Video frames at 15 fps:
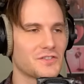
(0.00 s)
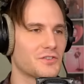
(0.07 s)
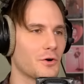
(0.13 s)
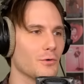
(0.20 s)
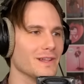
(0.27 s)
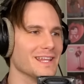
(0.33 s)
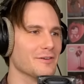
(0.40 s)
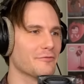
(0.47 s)

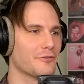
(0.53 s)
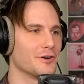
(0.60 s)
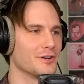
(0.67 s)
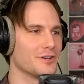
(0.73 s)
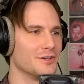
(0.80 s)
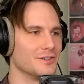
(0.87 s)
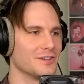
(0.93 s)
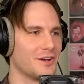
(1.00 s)
Trolling for a
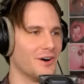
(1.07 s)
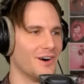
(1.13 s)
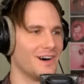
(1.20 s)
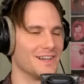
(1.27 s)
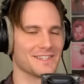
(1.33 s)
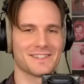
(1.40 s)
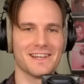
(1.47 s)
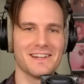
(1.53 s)
good
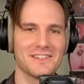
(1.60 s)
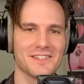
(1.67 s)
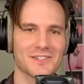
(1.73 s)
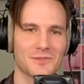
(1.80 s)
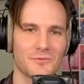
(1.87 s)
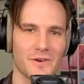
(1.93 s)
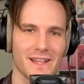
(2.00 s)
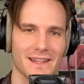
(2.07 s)
cause. That is just
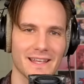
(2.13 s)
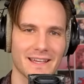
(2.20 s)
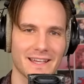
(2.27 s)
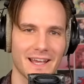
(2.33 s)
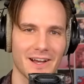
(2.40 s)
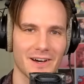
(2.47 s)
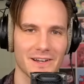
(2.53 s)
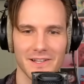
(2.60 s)
really
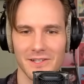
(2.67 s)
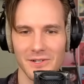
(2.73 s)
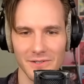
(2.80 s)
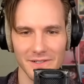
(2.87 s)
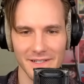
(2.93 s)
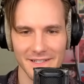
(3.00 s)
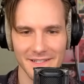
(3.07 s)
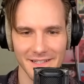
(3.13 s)
chaotic
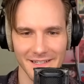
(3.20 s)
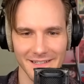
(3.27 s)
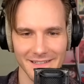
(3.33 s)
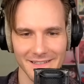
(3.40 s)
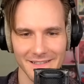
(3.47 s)
good, isn't it?